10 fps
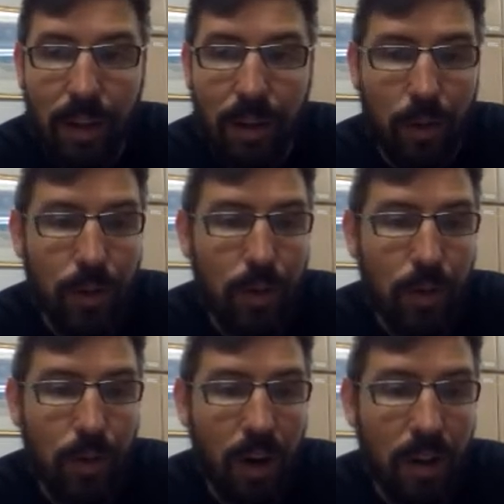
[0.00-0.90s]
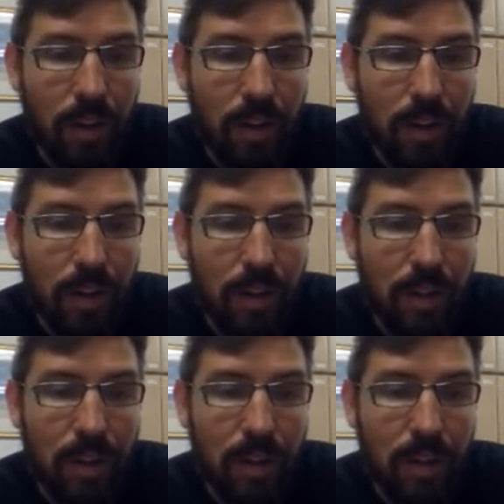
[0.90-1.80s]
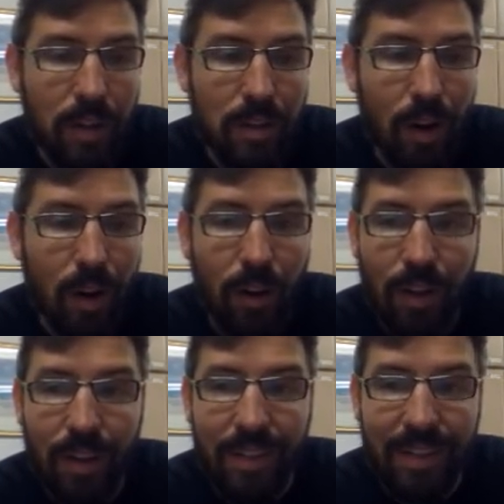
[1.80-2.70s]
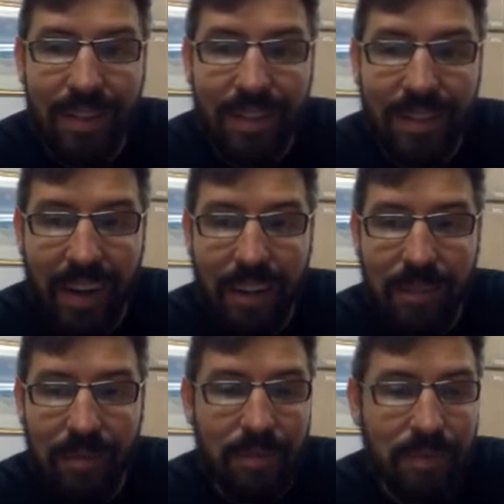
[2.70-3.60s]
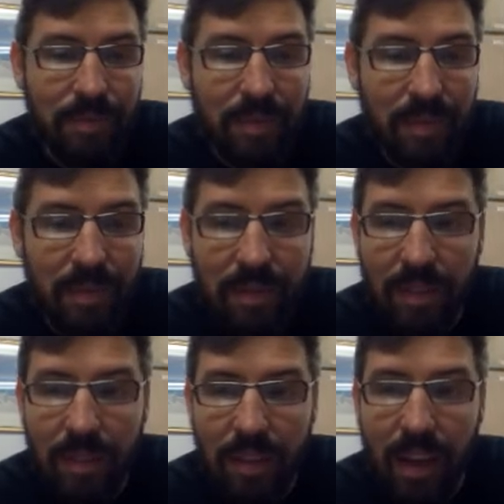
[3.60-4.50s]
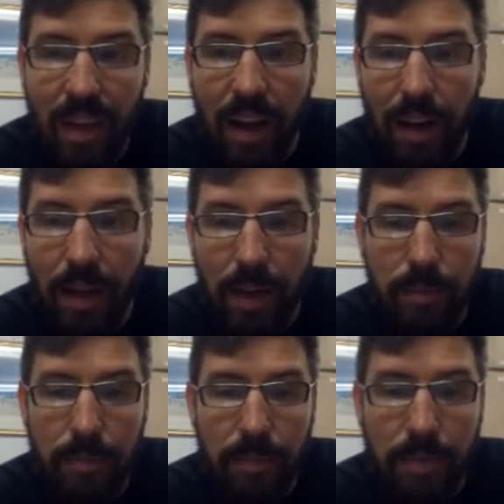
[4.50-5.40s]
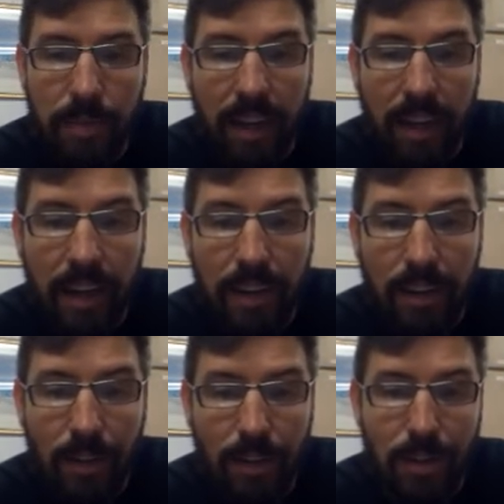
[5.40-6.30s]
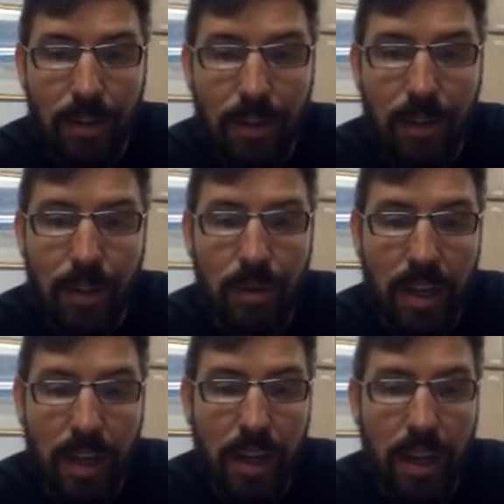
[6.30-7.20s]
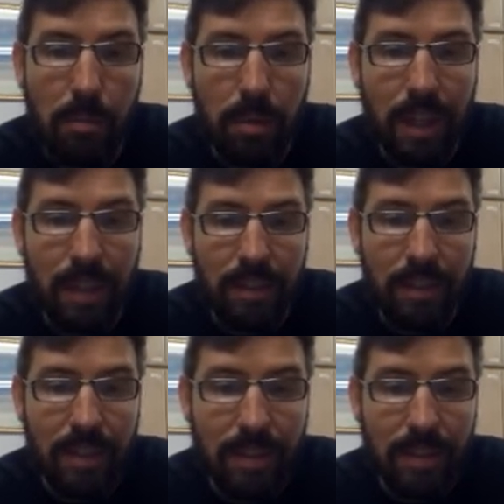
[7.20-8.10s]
Or you are tall, right? And then I can also use a place.